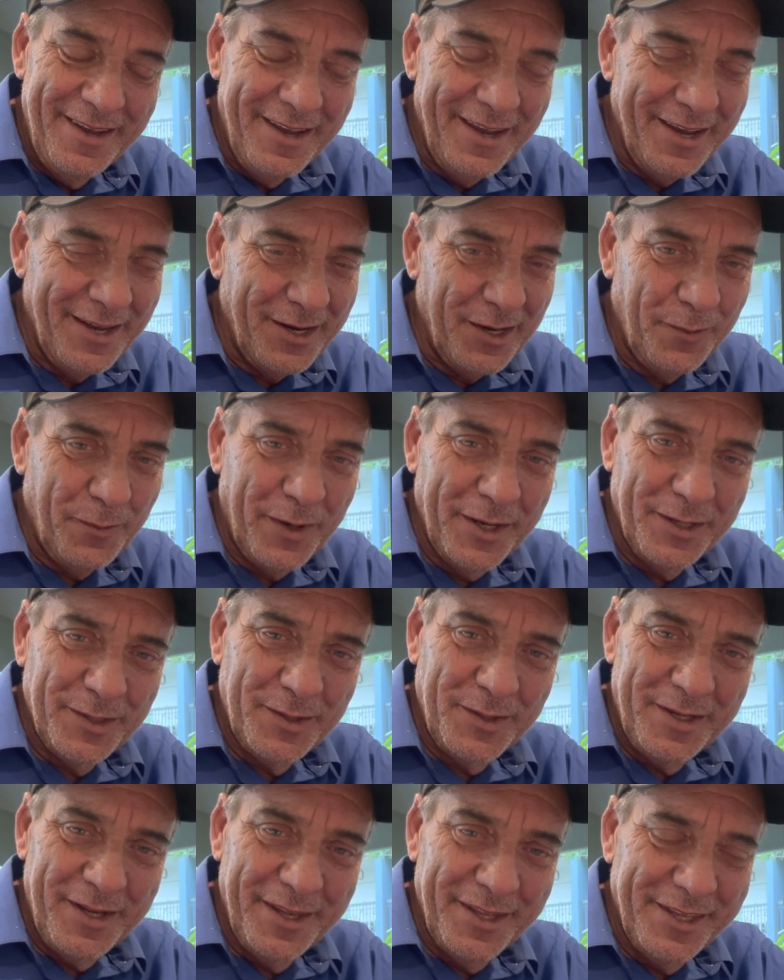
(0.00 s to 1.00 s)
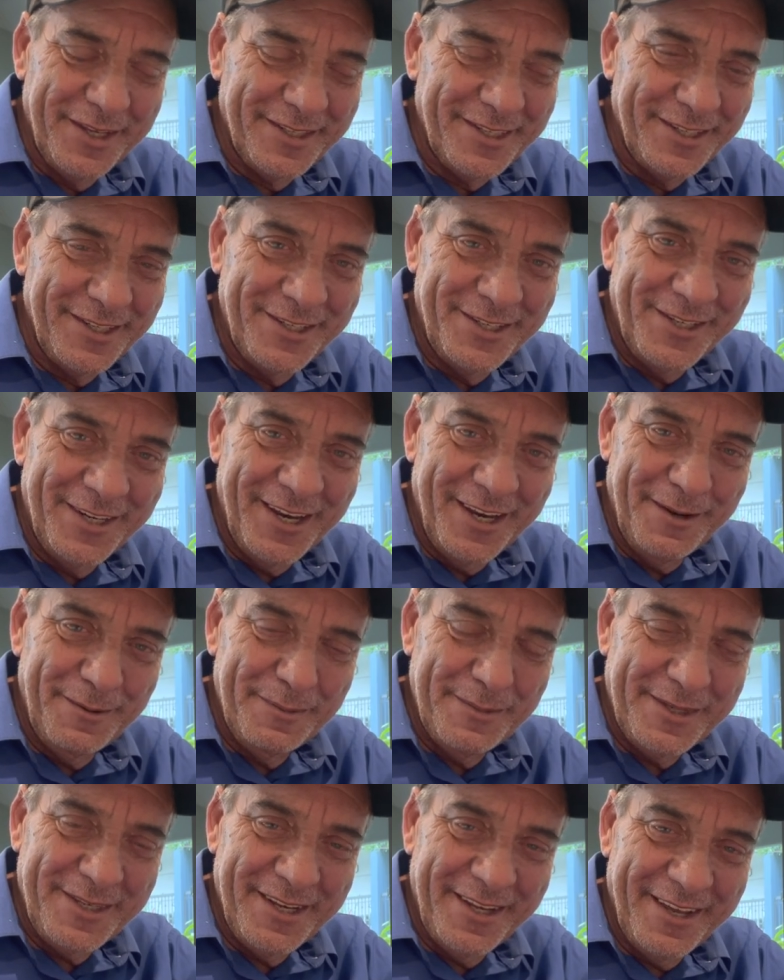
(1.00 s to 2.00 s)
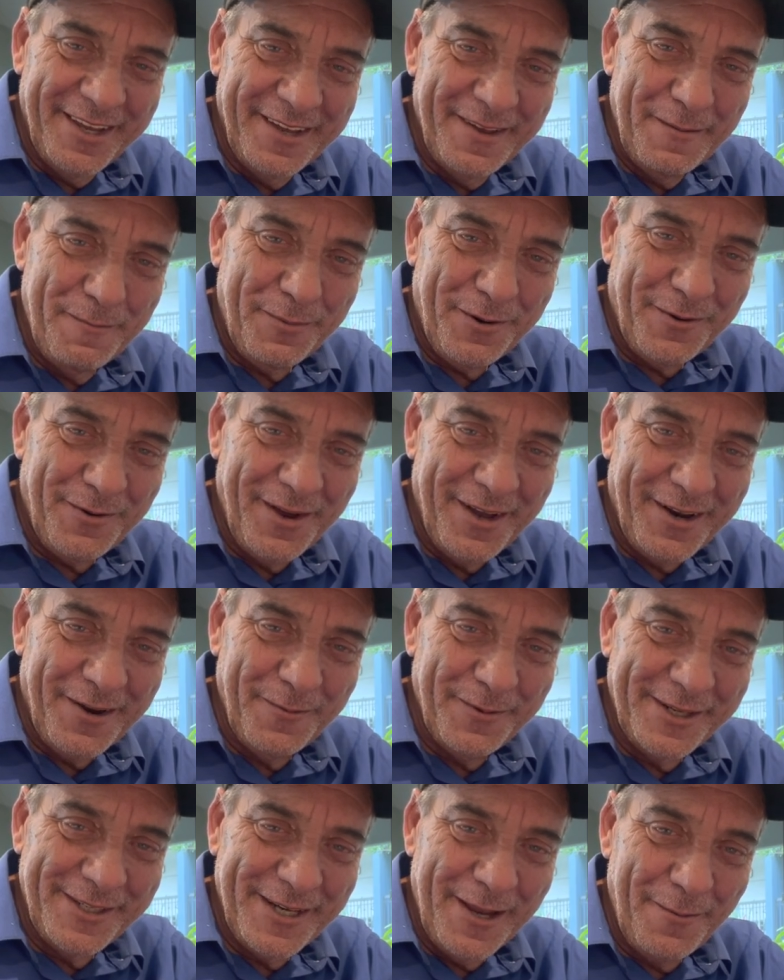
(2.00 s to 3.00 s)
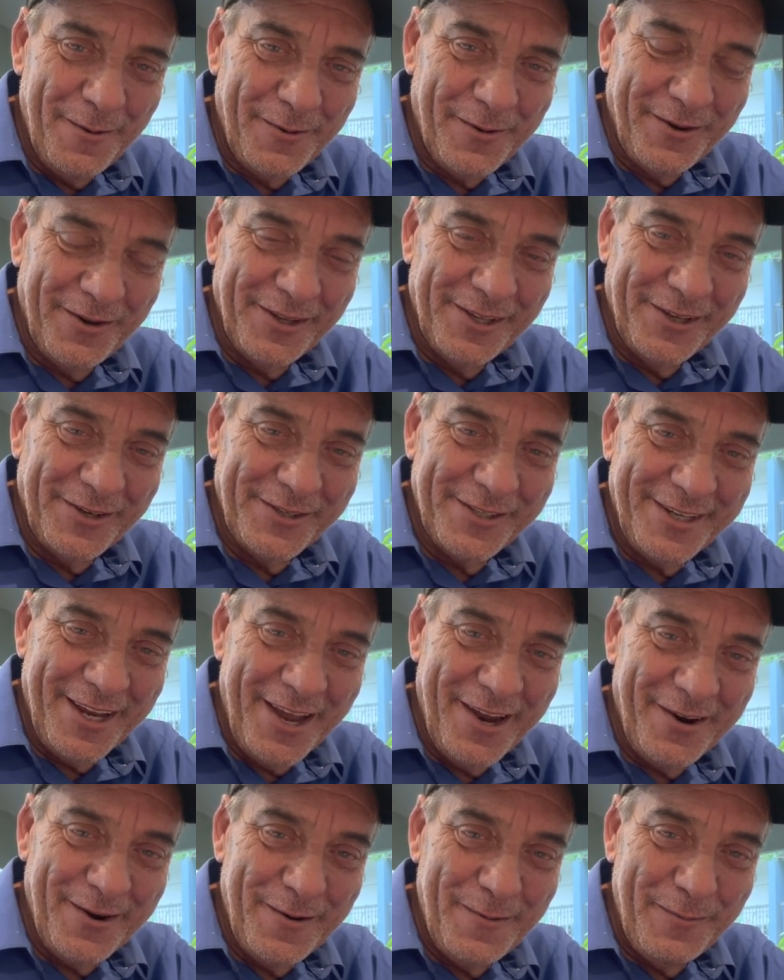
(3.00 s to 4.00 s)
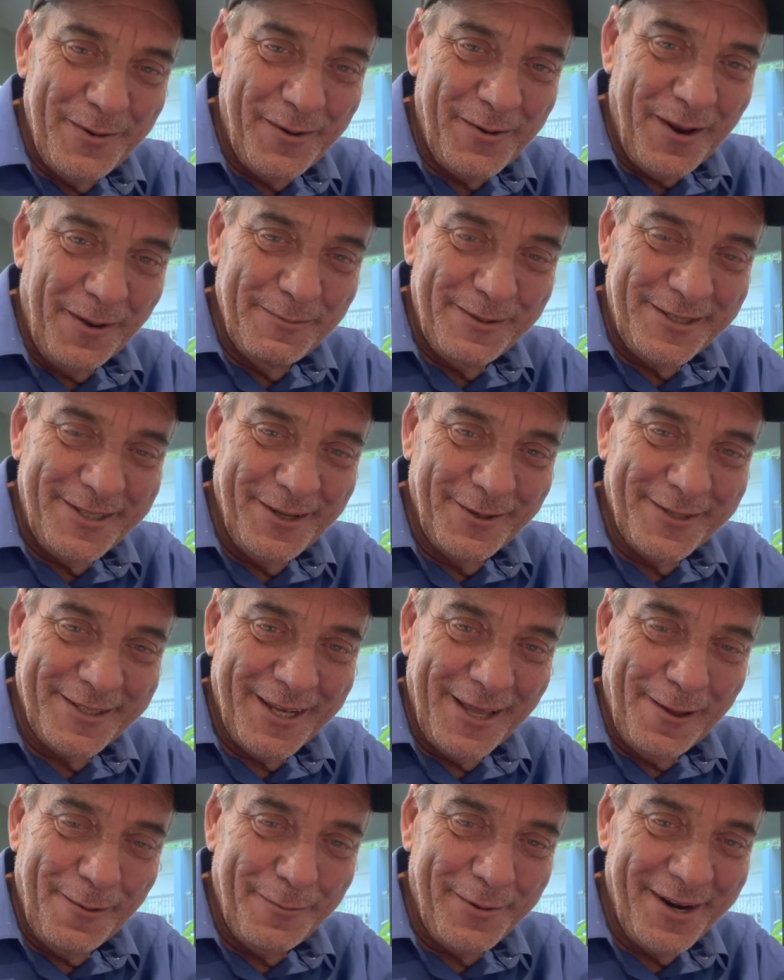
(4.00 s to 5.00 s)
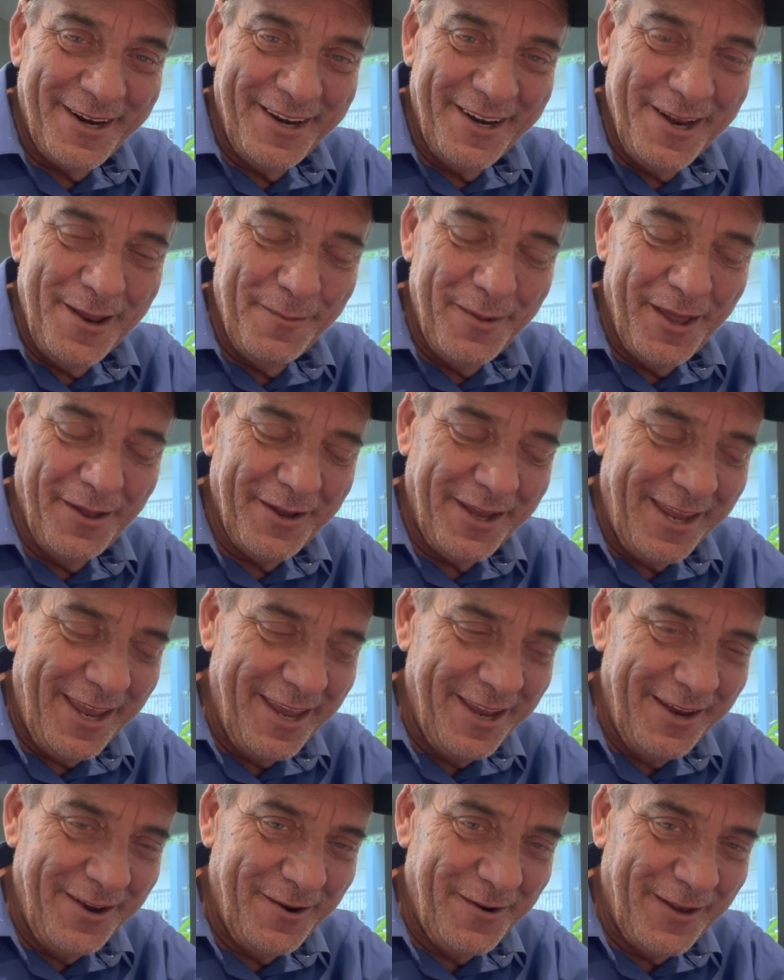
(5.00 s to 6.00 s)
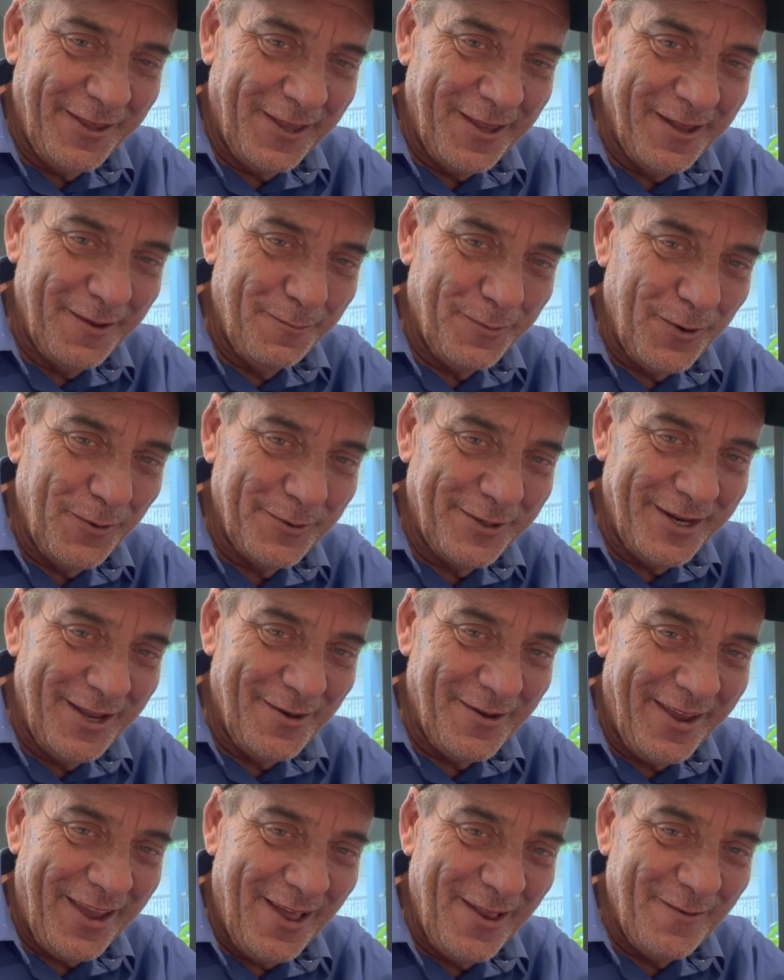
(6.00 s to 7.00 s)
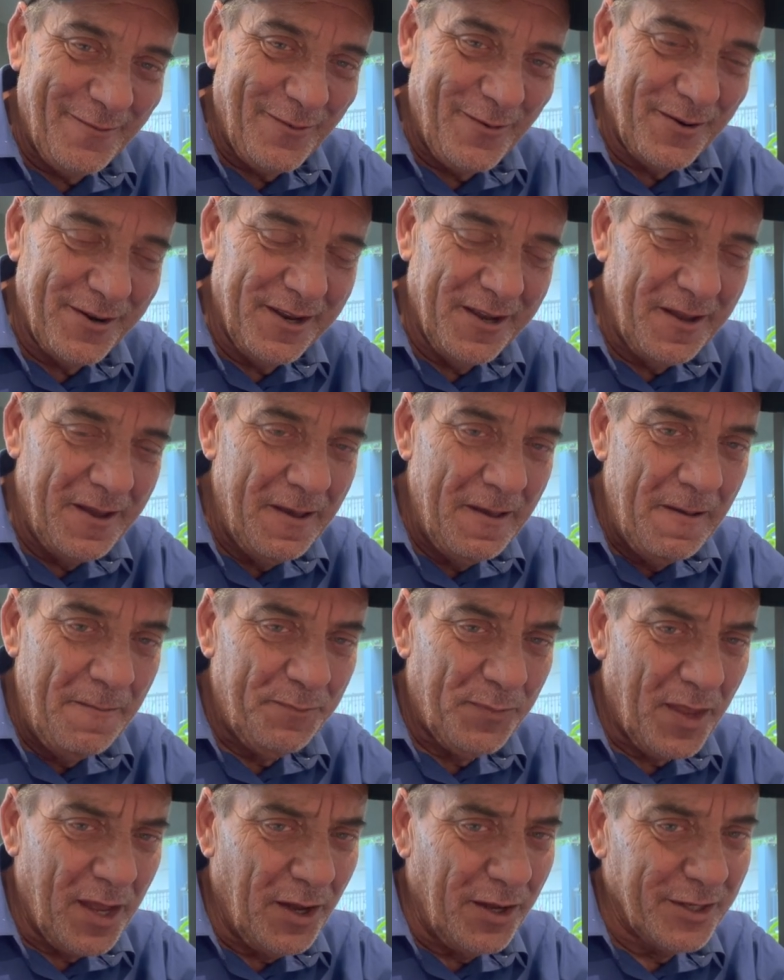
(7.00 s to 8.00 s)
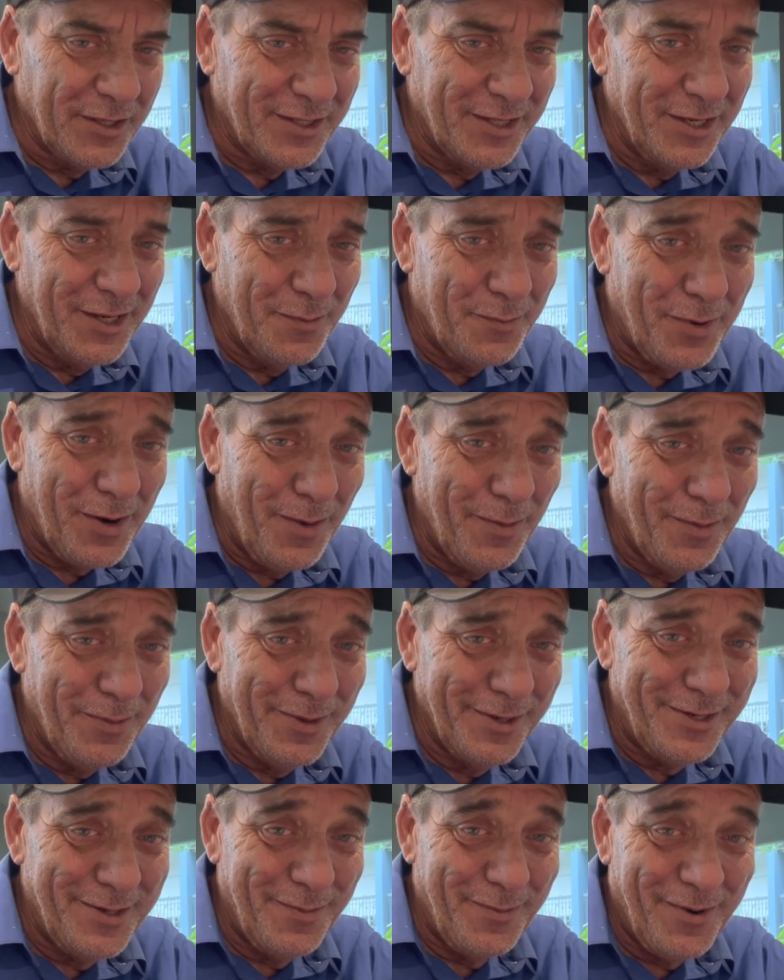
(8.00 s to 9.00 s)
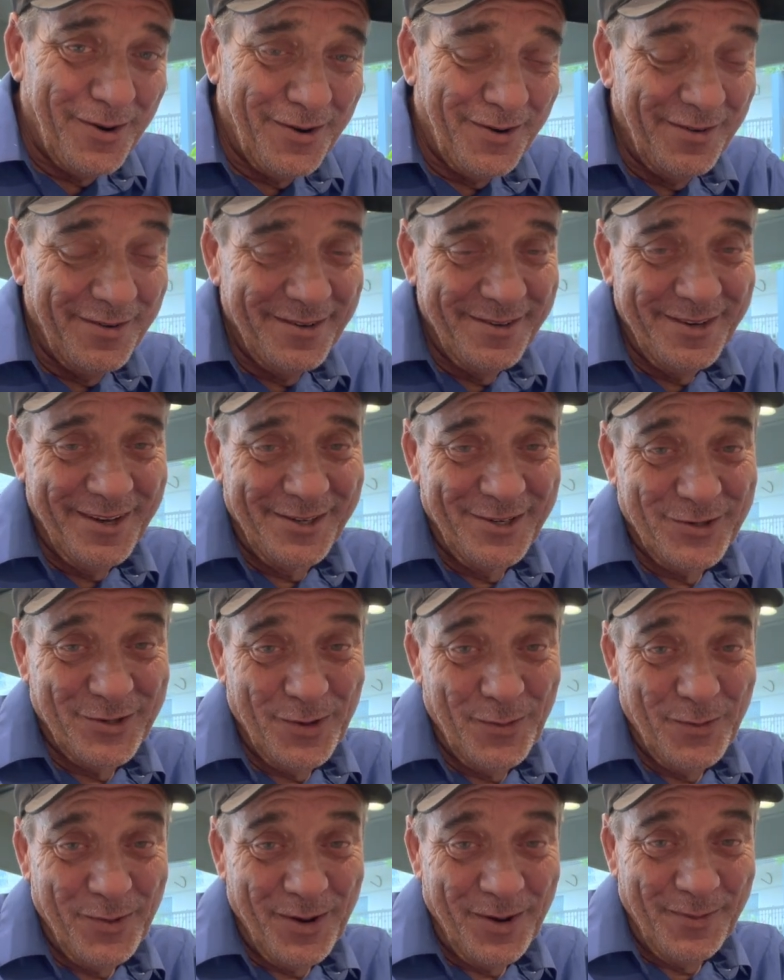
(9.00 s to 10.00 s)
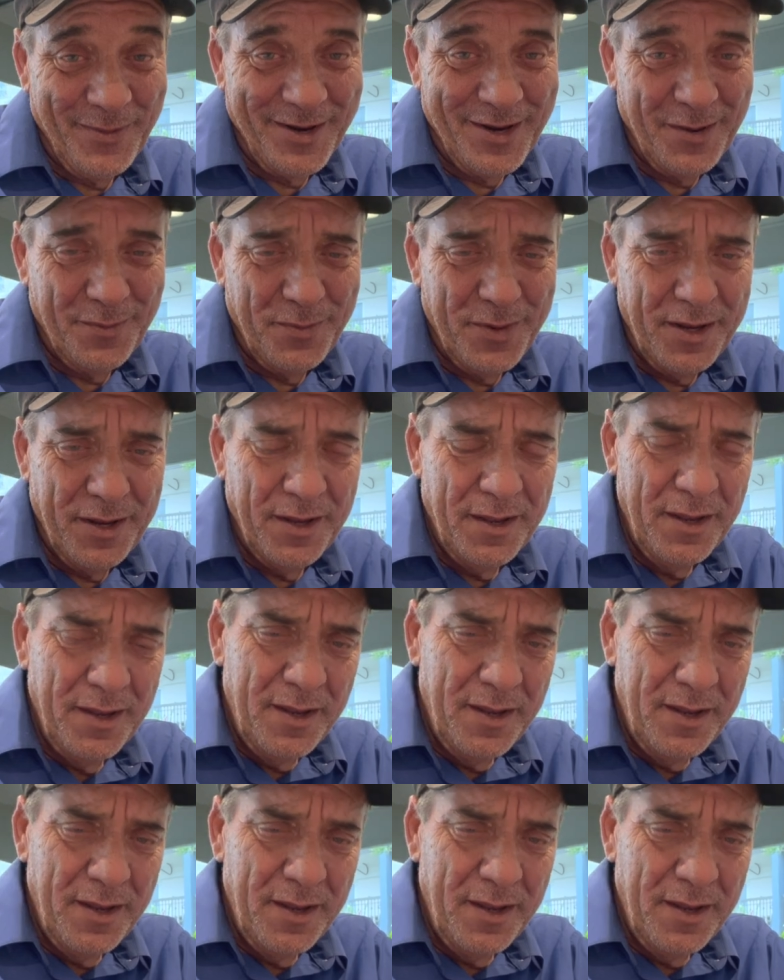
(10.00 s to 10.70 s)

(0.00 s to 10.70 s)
Anyways, this is James Parada with Demerara. A little tired, but I'm still celebrating MLK here at the Protel, California. I'll see you probably tomorrow. Not sure where I'm going to be.